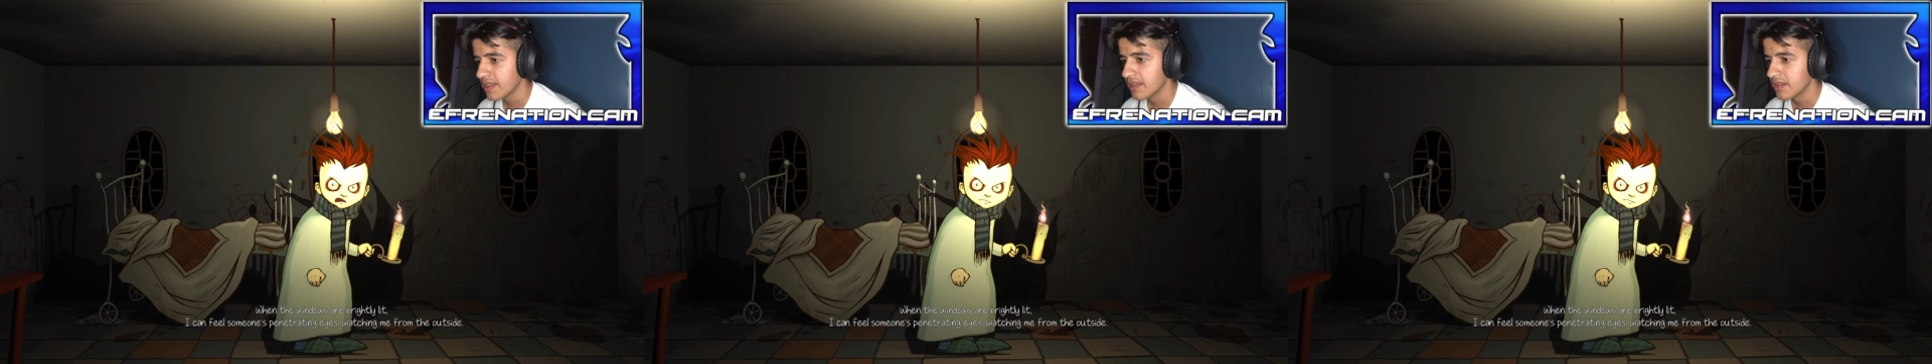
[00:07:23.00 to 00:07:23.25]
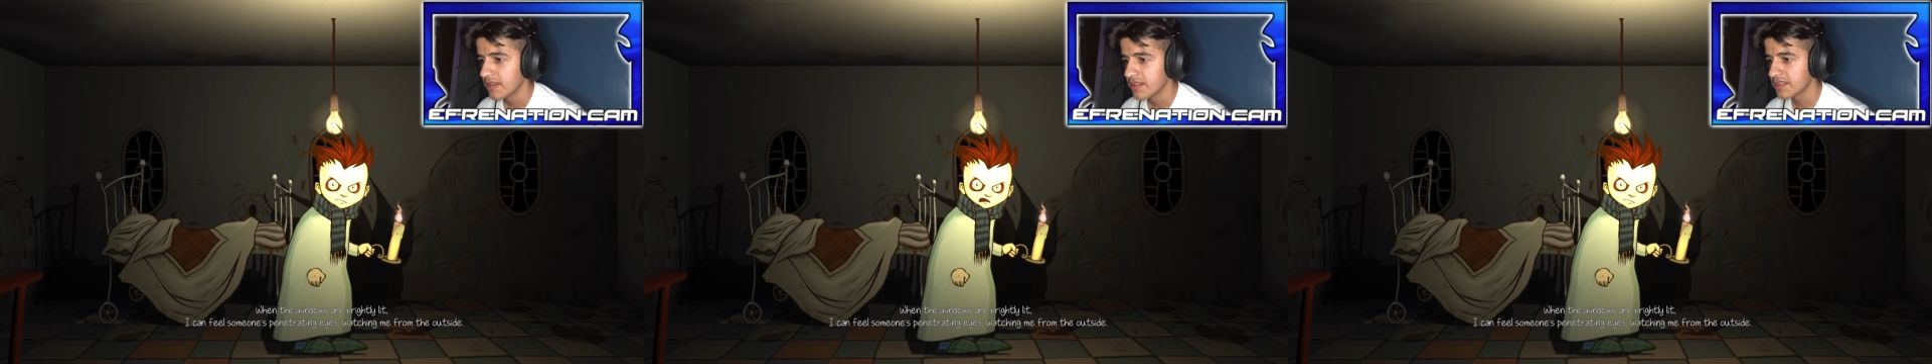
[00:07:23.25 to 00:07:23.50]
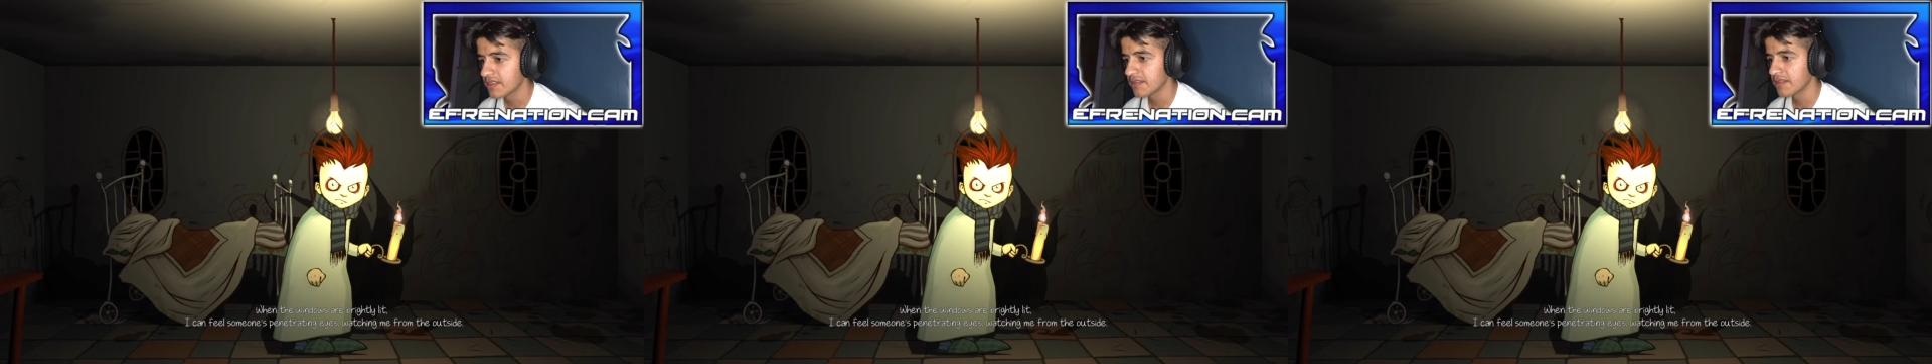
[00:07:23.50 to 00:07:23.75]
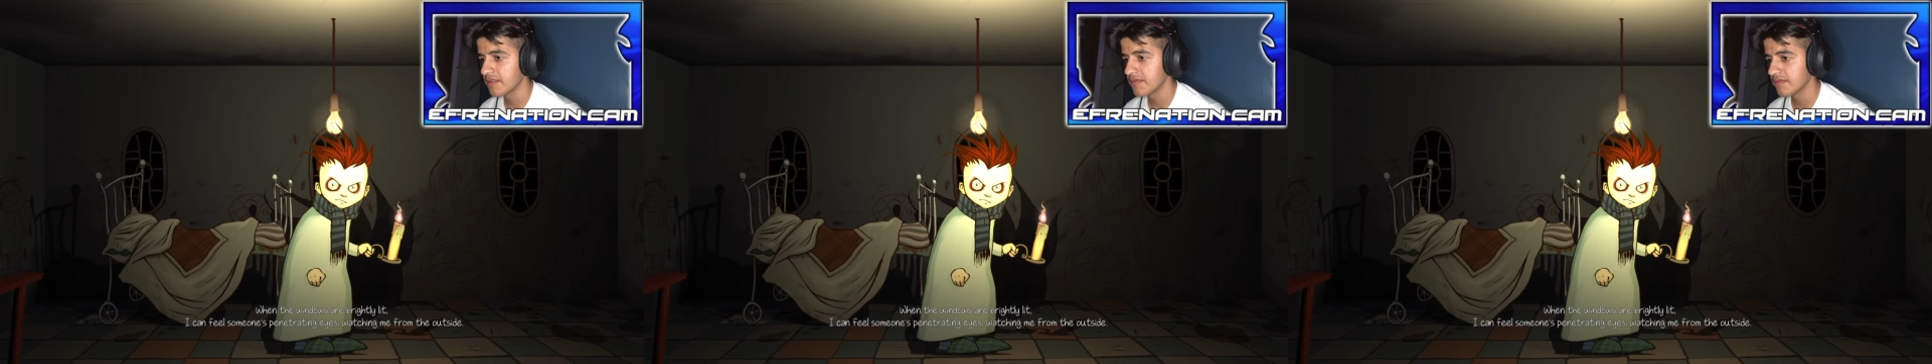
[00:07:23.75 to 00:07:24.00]
Until
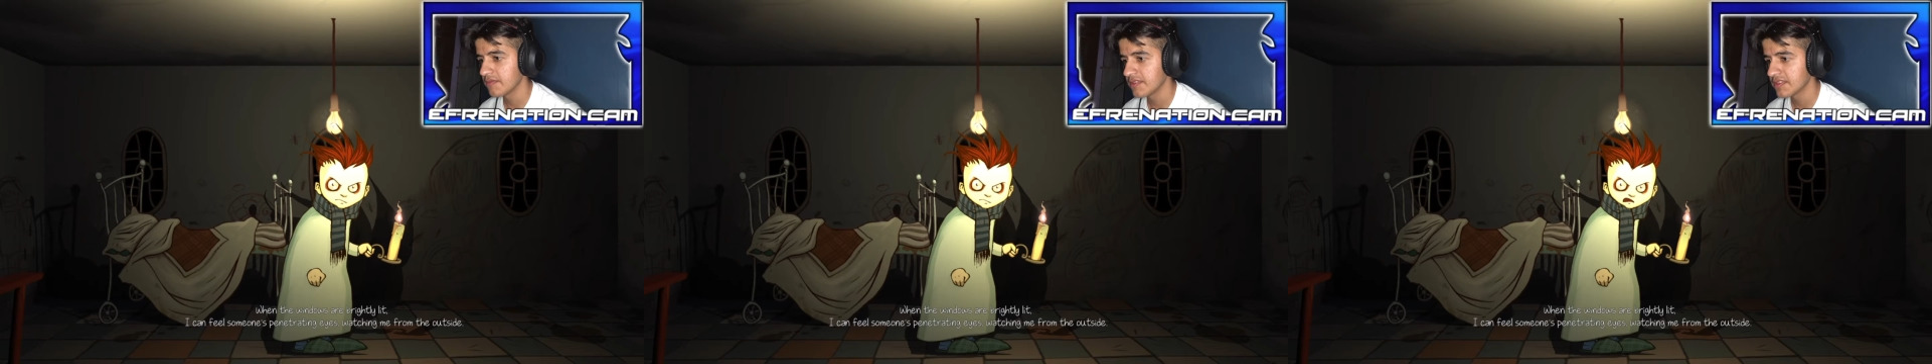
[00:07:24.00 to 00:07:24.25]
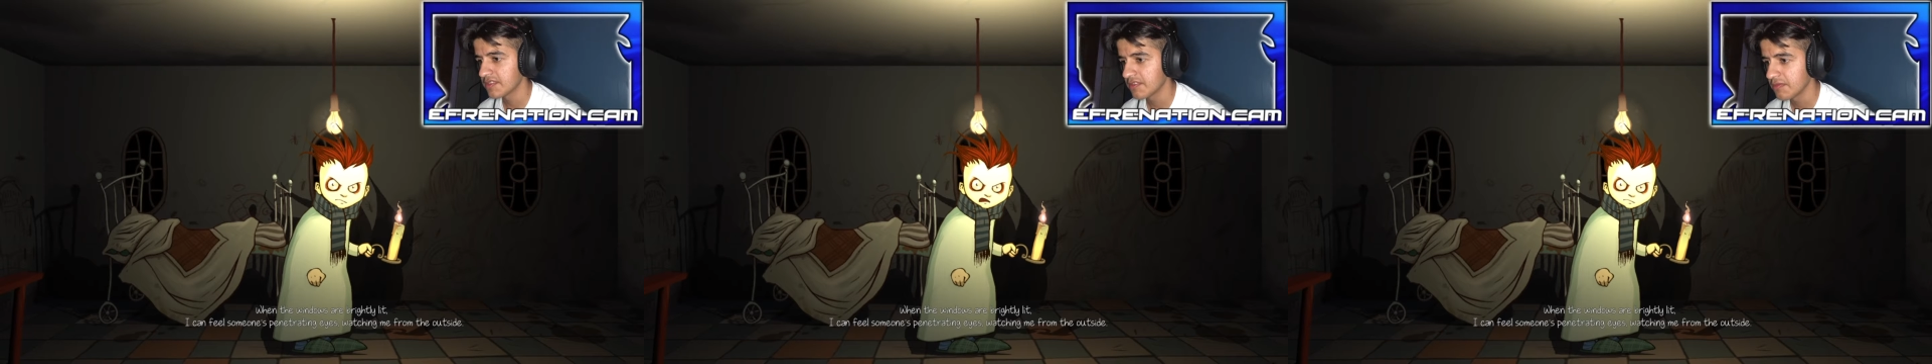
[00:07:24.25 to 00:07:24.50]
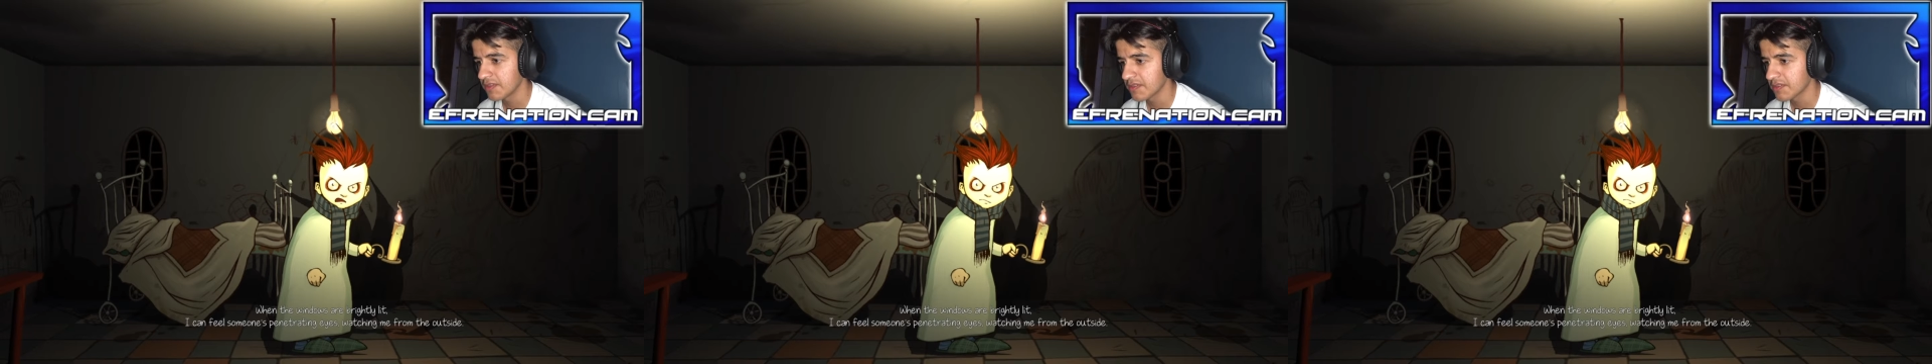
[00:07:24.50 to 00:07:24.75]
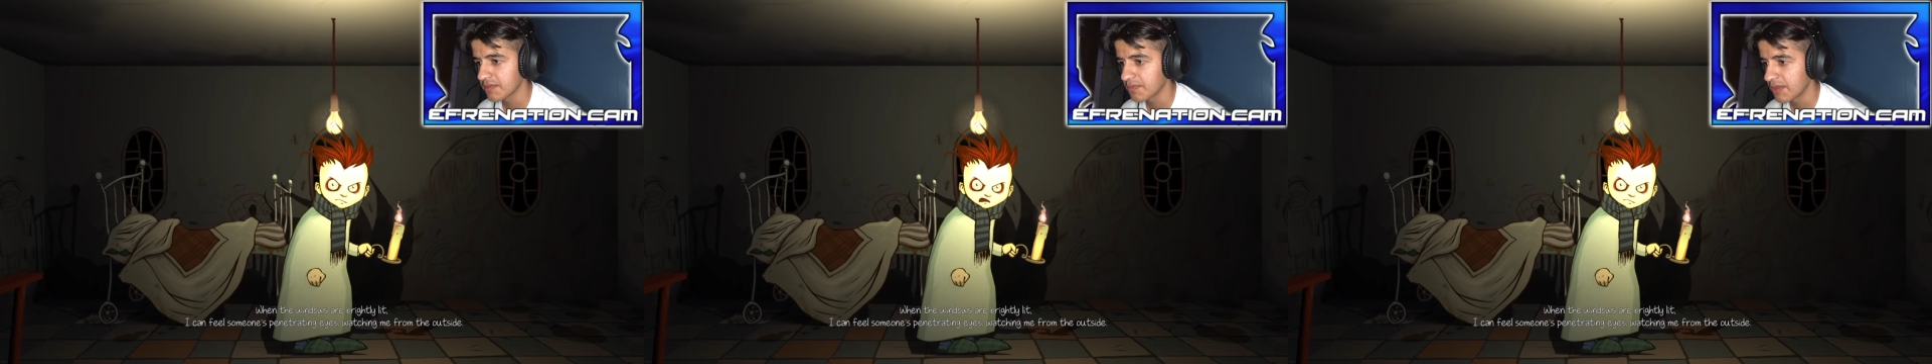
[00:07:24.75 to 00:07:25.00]
the
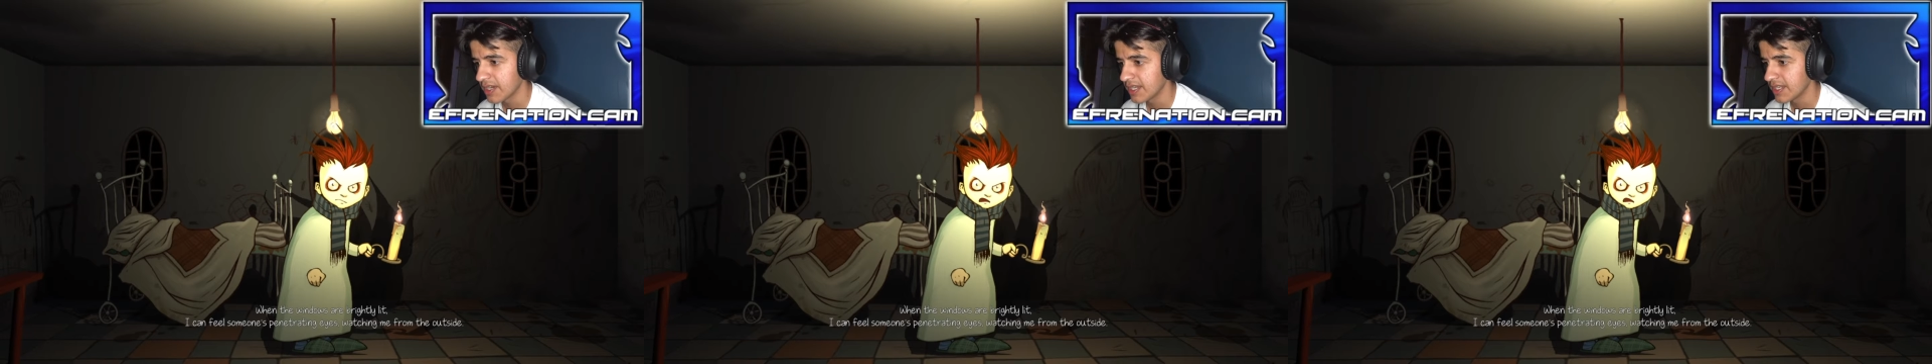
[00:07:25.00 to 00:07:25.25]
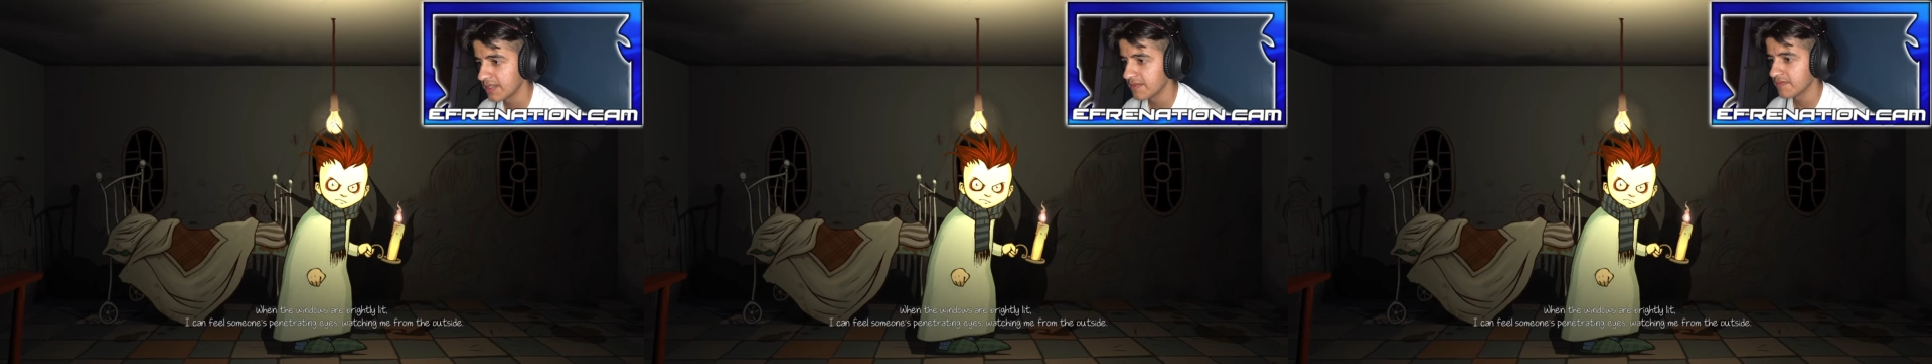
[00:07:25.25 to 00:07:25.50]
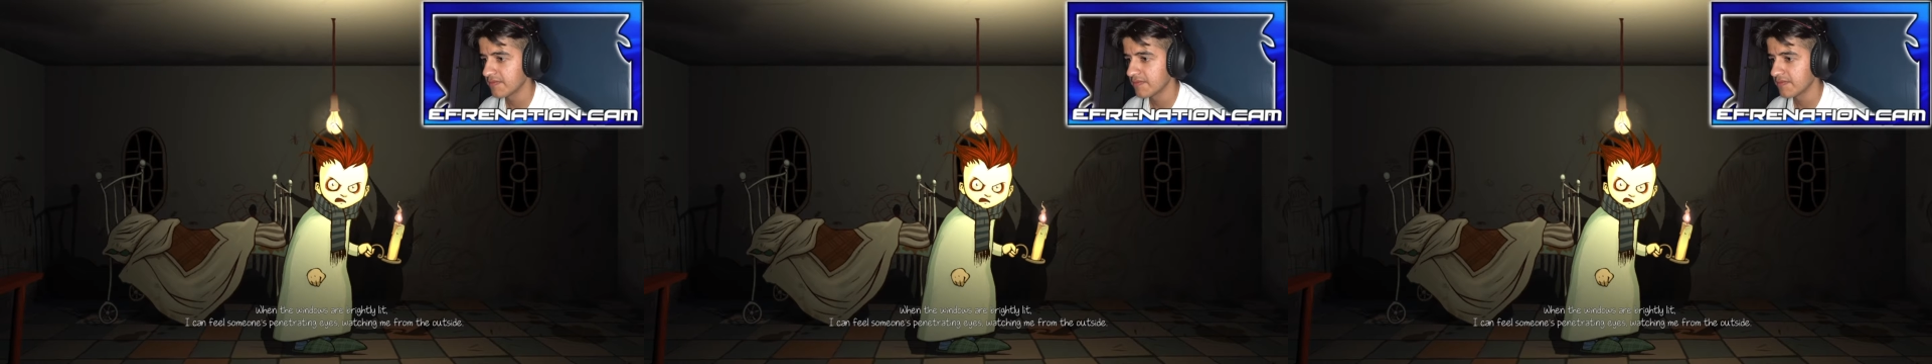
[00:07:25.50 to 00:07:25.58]
windows are bright lit.